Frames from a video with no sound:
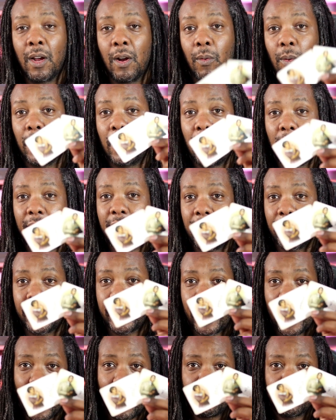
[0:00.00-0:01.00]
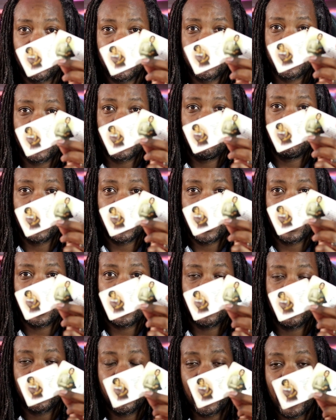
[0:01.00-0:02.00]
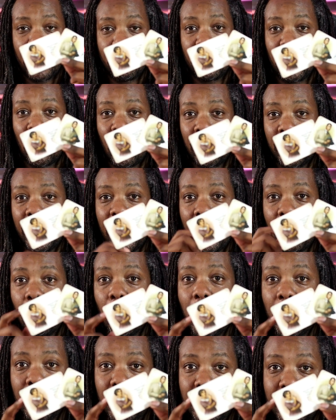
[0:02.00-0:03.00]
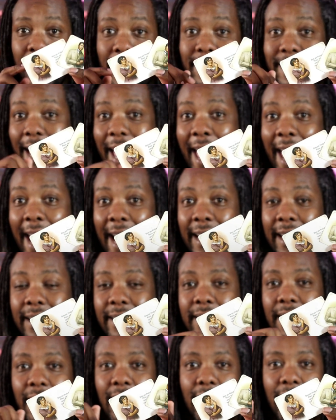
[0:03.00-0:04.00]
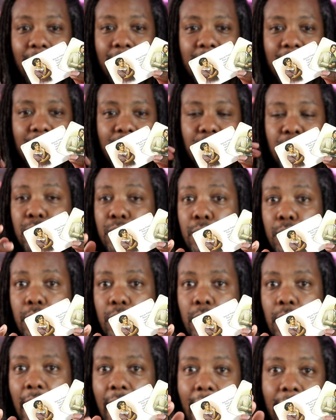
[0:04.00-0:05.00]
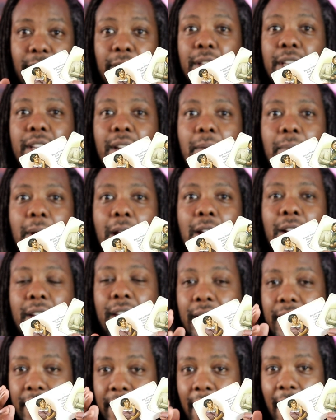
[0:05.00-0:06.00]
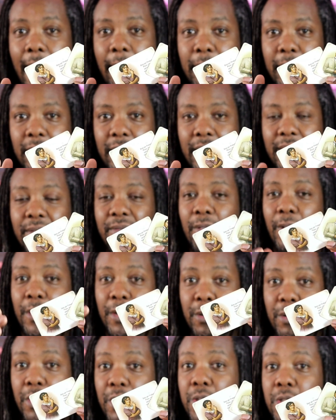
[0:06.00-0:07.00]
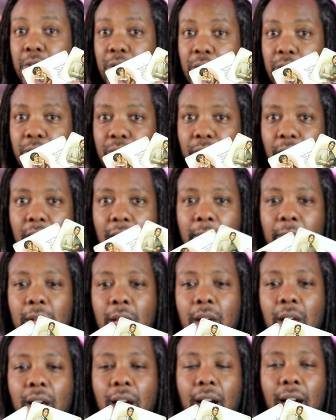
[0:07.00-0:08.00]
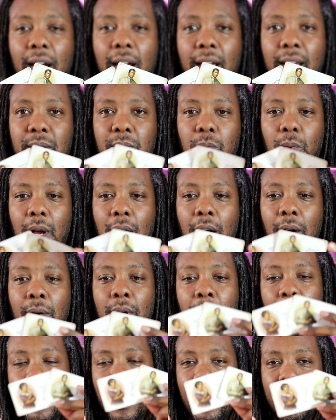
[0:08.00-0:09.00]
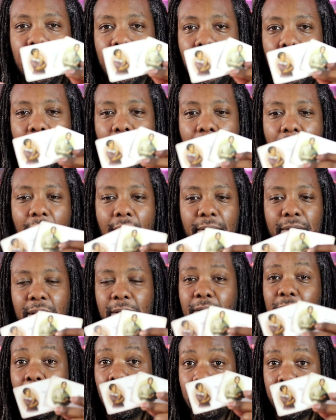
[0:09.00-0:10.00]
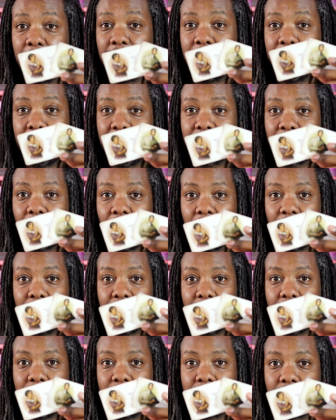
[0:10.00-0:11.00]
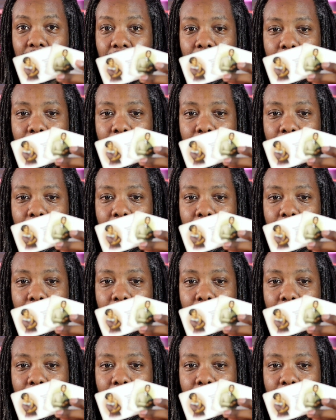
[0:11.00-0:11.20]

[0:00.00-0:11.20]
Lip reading: We're going to get capitalists in the beginning of the game, and Arcane Wonders has added these 2 African-American capitalists for you to choose from as well. And you're going to have different abilities on these.